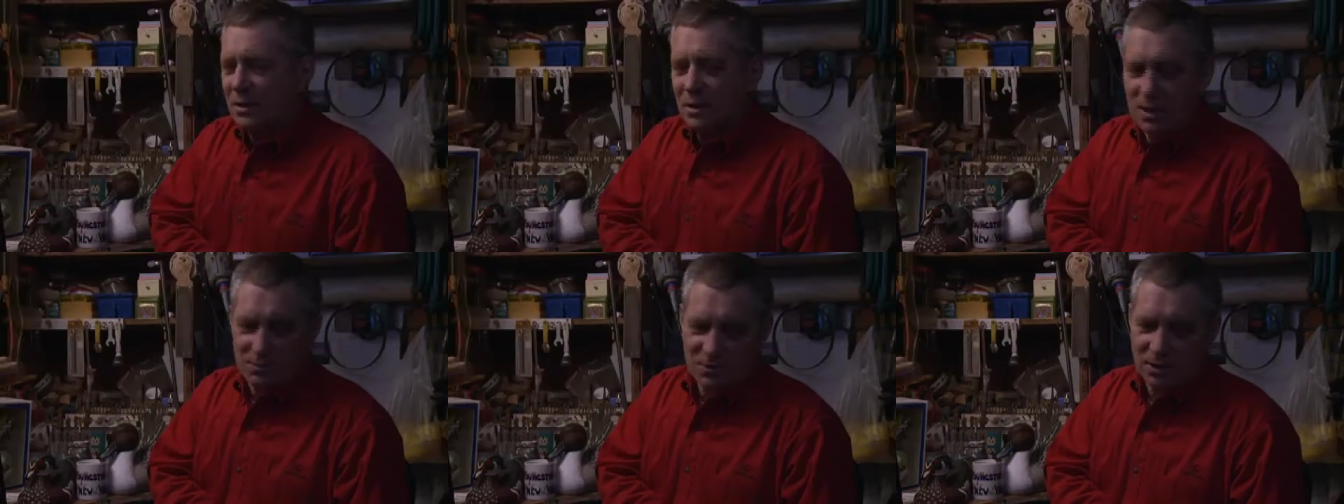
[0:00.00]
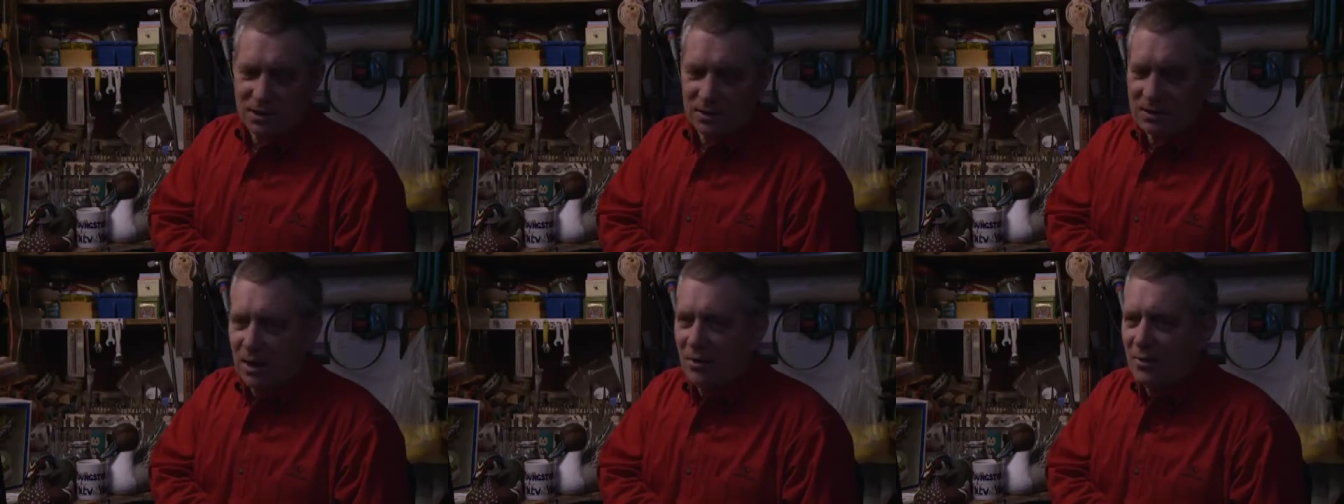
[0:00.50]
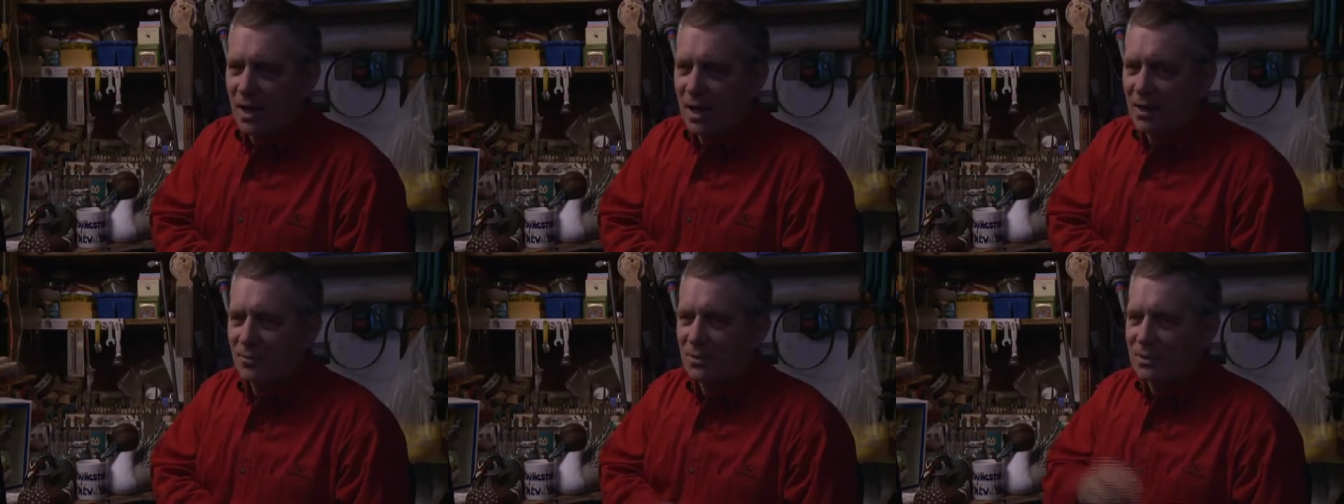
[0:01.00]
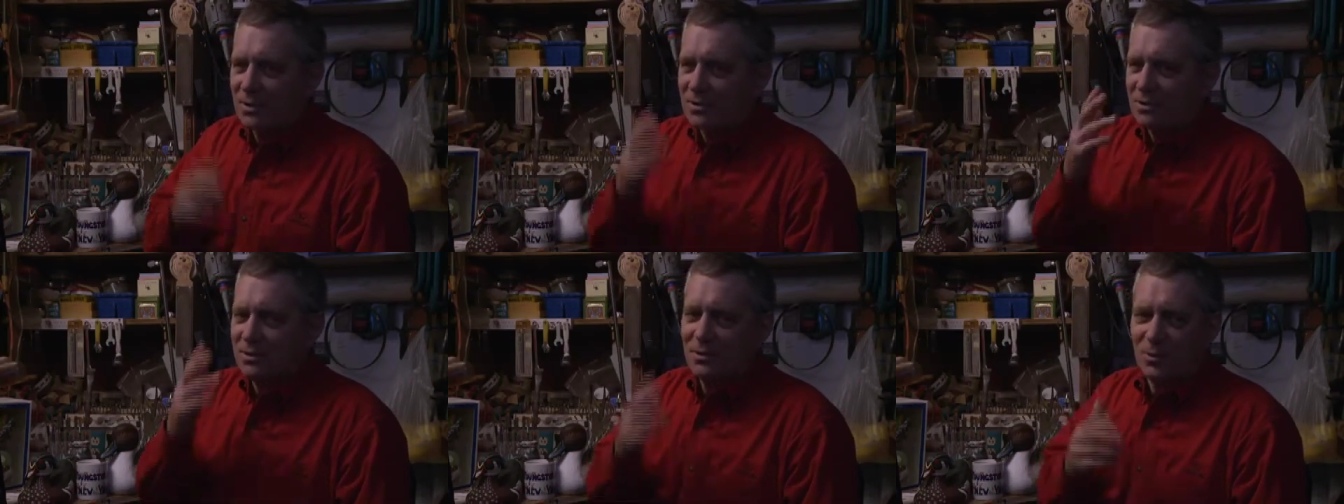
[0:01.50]
keeps looking down at it with
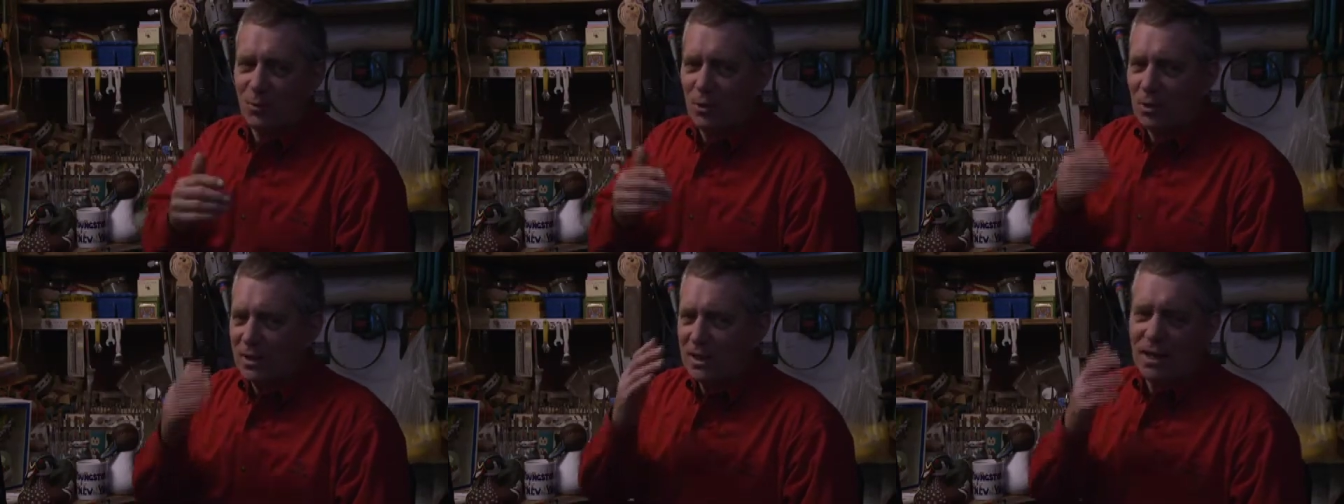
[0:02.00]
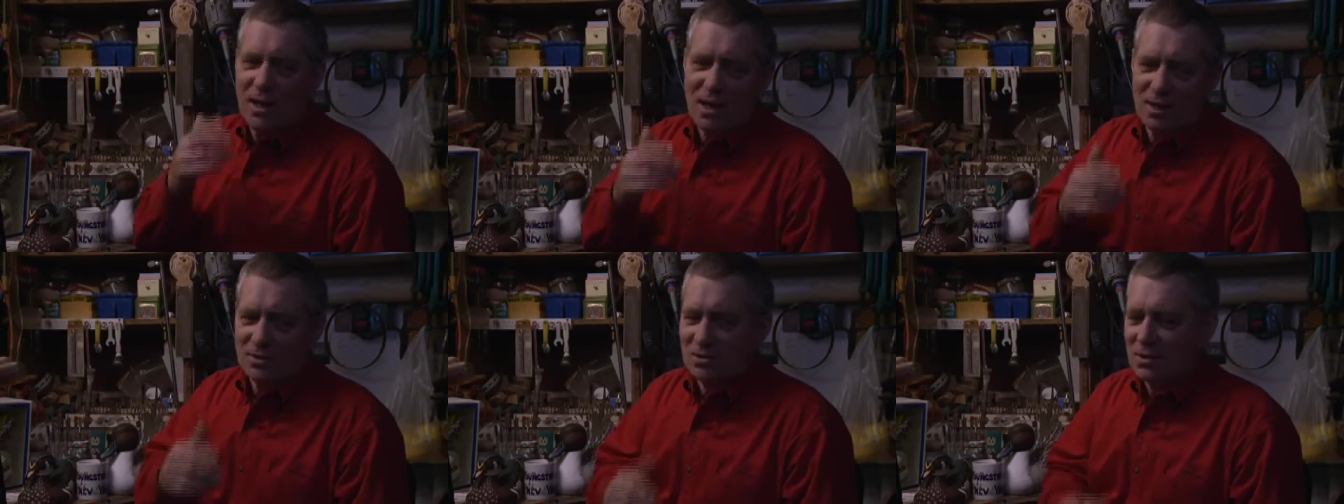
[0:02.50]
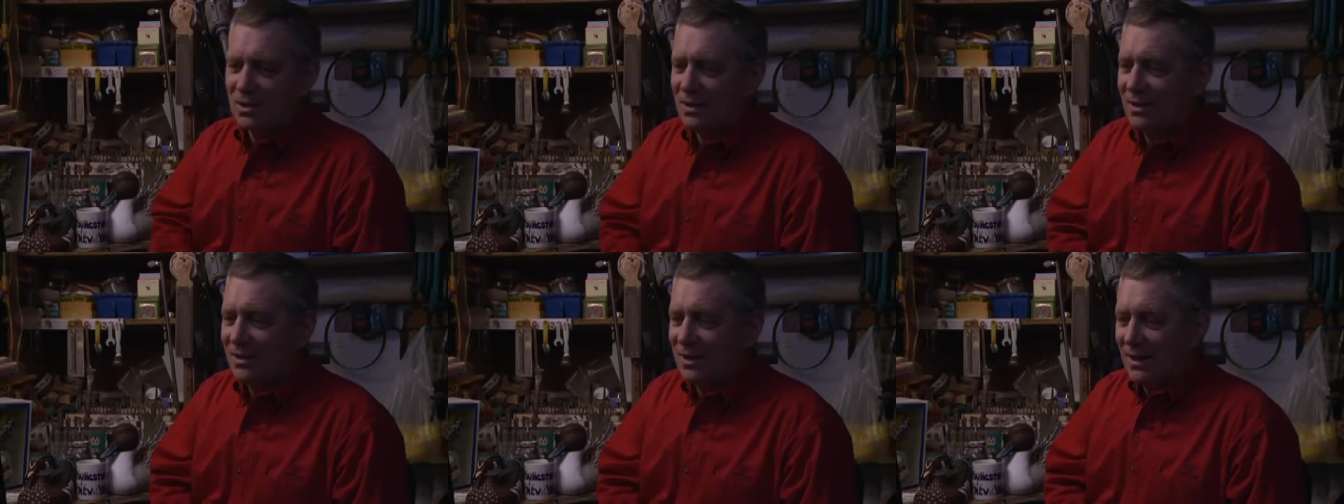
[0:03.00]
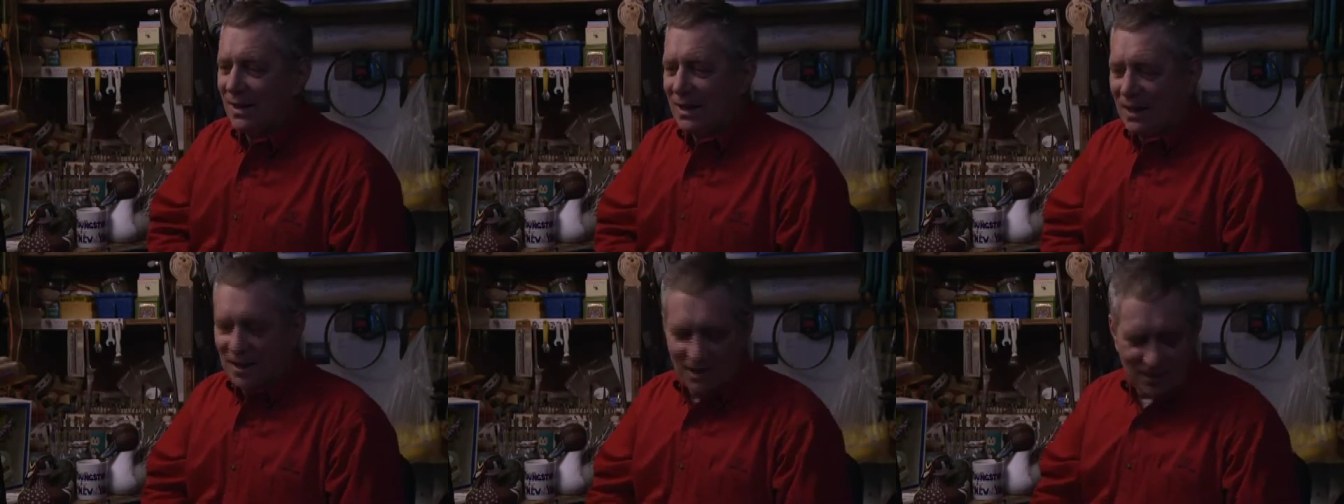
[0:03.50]
this worried glance,
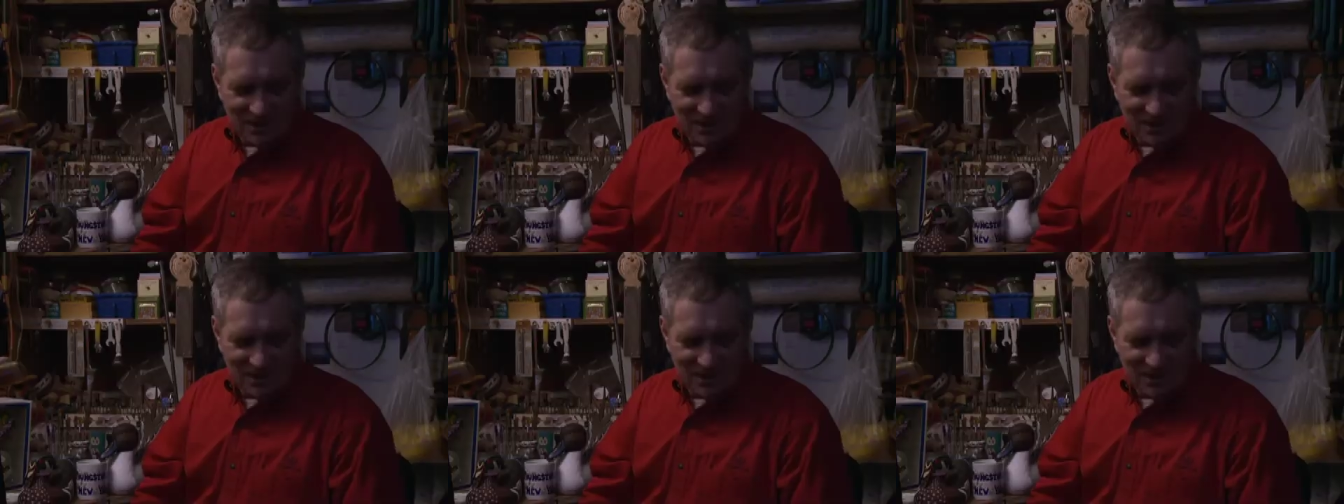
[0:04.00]
and